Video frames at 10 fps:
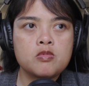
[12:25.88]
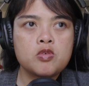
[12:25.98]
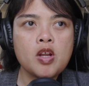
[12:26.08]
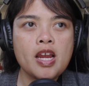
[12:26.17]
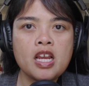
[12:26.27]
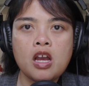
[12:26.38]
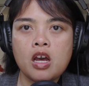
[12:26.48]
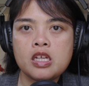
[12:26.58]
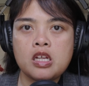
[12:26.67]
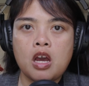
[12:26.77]
trying
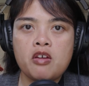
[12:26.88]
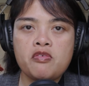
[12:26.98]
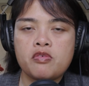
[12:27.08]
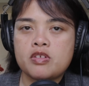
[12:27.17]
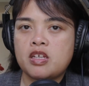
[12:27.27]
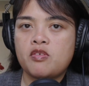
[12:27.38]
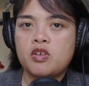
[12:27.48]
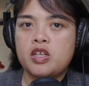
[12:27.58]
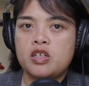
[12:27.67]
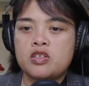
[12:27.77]
on and off for
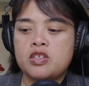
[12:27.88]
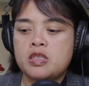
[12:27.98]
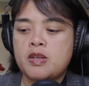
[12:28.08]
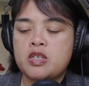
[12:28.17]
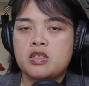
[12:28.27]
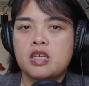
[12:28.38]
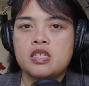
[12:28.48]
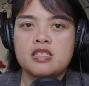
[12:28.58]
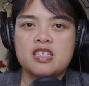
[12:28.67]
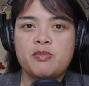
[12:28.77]
several years, especially
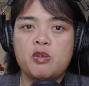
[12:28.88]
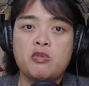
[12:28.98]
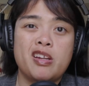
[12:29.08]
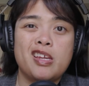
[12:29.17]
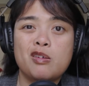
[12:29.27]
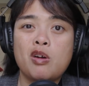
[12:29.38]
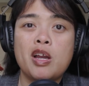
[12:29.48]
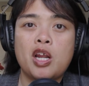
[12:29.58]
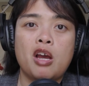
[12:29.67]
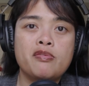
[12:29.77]
since I've been running
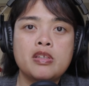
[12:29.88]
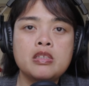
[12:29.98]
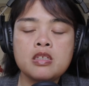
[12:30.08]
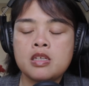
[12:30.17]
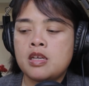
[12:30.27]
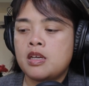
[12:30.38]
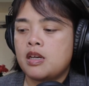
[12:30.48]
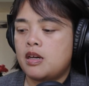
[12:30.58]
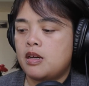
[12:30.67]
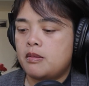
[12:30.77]
quite often.
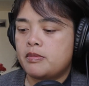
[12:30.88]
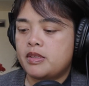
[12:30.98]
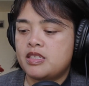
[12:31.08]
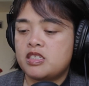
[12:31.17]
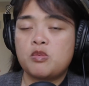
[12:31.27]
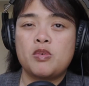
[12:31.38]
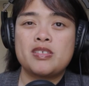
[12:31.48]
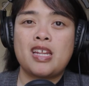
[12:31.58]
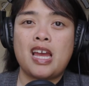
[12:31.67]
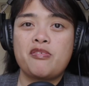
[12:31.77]
These are the
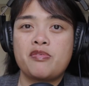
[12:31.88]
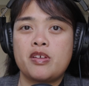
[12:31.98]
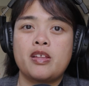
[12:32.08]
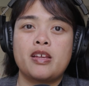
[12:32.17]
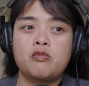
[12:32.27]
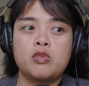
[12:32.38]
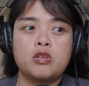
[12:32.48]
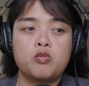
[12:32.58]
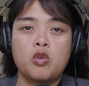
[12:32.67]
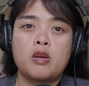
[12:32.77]
ones that I feel like
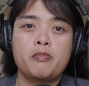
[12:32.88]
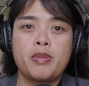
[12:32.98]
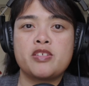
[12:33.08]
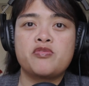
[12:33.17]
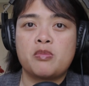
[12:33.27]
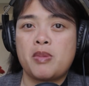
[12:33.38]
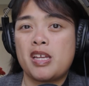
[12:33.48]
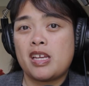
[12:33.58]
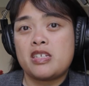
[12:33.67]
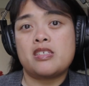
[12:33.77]
would work best for
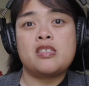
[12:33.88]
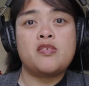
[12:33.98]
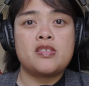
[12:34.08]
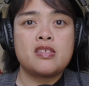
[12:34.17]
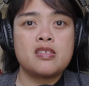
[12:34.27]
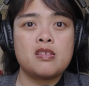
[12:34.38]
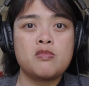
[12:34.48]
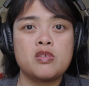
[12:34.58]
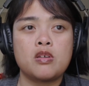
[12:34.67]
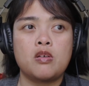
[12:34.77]
my digestive
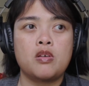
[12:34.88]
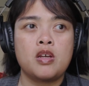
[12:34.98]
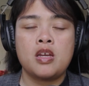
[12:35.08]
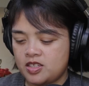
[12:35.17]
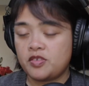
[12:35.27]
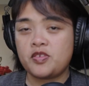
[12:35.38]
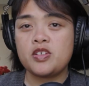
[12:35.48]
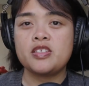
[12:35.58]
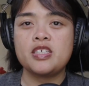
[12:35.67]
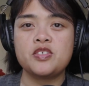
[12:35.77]
system. So
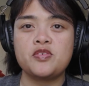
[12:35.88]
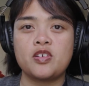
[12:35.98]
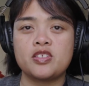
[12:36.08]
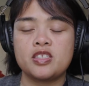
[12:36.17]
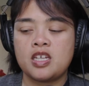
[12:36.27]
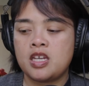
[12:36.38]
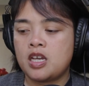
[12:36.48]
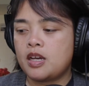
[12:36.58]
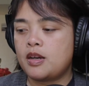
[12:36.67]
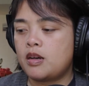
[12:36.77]
first things first.
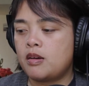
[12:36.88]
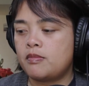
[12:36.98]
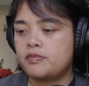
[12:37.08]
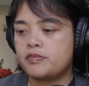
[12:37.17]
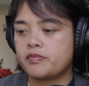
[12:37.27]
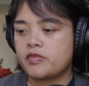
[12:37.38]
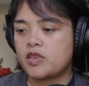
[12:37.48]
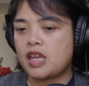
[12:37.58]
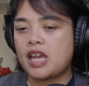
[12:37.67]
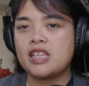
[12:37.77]

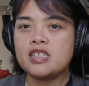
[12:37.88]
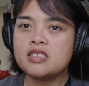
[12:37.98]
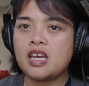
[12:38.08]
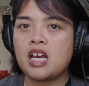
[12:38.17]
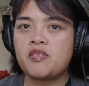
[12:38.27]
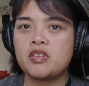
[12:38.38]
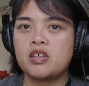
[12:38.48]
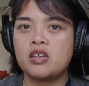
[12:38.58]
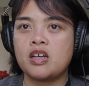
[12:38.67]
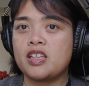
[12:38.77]
I like to have a
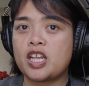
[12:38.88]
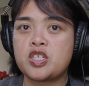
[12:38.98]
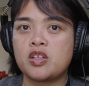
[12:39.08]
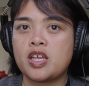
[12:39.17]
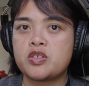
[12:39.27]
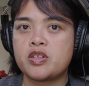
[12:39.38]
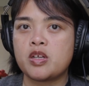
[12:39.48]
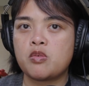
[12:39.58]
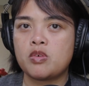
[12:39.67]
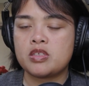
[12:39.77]
little electrolyte
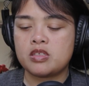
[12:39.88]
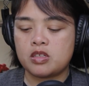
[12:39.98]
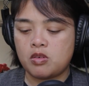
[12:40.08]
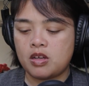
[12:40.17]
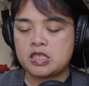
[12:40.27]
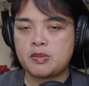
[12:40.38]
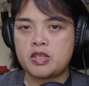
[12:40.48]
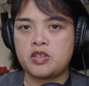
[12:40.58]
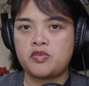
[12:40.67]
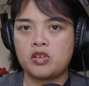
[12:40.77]
drink once in a while,
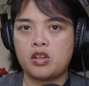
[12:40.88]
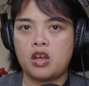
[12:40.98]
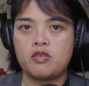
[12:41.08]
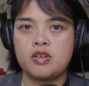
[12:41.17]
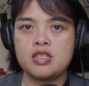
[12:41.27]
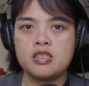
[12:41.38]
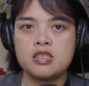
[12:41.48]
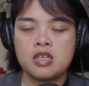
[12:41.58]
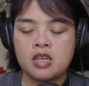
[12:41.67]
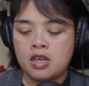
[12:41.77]
especially for long
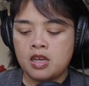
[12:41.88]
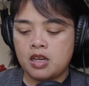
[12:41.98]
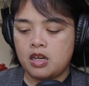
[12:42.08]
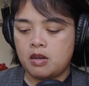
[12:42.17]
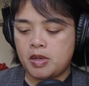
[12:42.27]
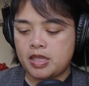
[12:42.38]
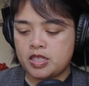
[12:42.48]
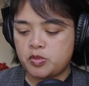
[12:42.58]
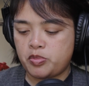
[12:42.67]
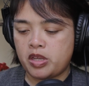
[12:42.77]
runs. I like
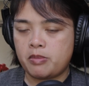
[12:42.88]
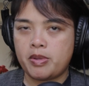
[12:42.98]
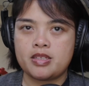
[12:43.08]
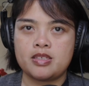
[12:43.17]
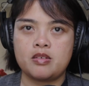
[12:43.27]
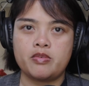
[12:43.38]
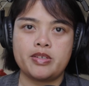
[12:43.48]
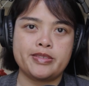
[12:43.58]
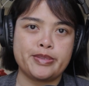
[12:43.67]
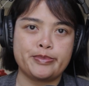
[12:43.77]
to pre-mix it
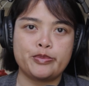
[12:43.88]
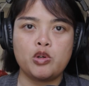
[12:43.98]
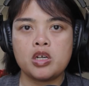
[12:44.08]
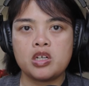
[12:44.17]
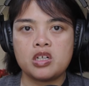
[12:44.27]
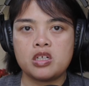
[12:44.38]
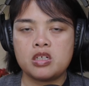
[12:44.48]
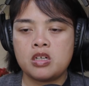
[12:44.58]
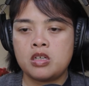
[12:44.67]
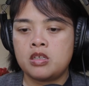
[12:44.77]
with some
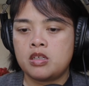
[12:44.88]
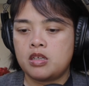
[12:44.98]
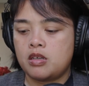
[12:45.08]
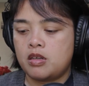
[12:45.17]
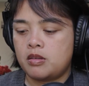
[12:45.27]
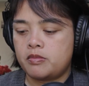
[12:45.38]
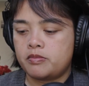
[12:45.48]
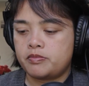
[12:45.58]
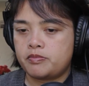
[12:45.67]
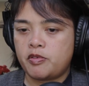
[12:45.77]
water
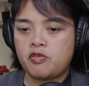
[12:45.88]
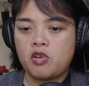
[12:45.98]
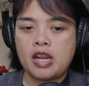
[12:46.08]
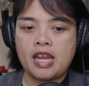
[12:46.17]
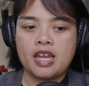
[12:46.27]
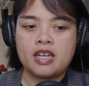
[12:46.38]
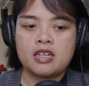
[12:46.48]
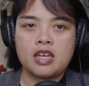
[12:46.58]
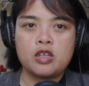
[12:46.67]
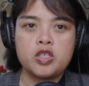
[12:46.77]
beforehand.
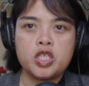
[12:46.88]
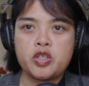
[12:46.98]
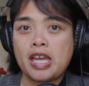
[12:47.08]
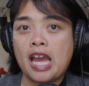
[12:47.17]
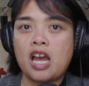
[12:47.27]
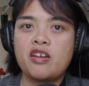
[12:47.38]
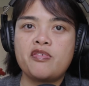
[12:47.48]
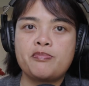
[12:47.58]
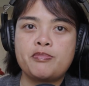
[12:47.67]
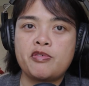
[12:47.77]
I usually drink
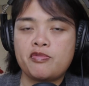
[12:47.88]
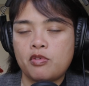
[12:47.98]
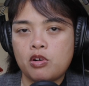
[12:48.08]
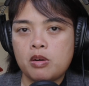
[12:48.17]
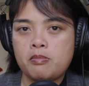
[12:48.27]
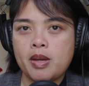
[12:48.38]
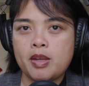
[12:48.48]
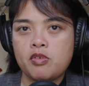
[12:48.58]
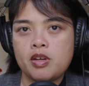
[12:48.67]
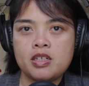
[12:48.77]
half before my
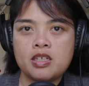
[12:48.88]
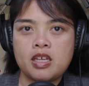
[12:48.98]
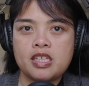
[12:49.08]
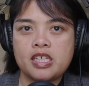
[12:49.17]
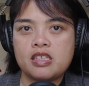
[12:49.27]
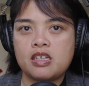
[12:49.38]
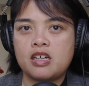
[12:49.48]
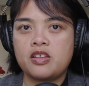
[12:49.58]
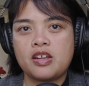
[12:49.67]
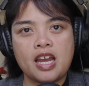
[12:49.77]
run and then the
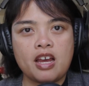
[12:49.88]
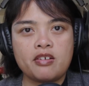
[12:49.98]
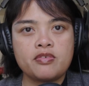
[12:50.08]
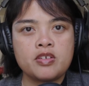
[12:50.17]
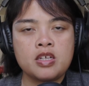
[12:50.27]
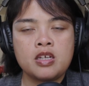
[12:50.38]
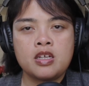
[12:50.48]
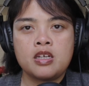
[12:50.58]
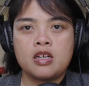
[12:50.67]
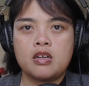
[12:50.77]
other half
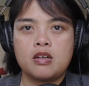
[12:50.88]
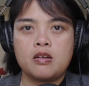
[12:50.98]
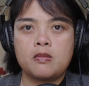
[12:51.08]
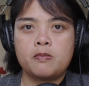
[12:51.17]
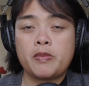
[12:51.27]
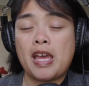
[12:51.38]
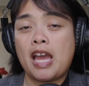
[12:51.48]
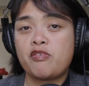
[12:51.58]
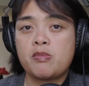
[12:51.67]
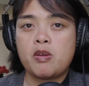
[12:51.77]

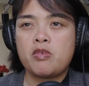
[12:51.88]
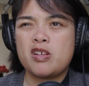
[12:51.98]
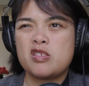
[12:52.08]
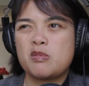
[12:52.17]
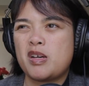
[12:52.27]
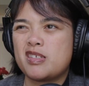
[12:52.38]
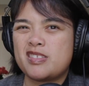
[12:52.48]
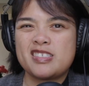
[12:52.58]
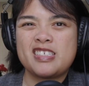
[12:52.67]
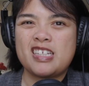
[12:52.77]
after my run, so about
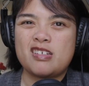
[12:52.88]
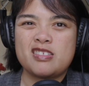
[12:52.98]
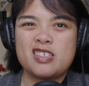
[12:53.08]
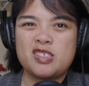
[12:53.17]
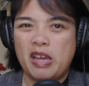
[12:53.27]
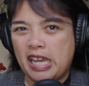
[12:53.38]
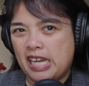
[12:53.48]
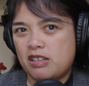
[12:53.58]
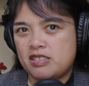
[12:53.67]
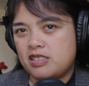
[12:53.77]
16 ounces, so
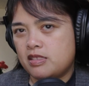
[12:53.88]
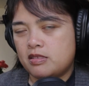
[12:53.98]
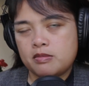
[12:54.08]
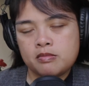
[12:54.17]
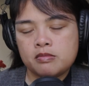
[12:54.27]
8 ounces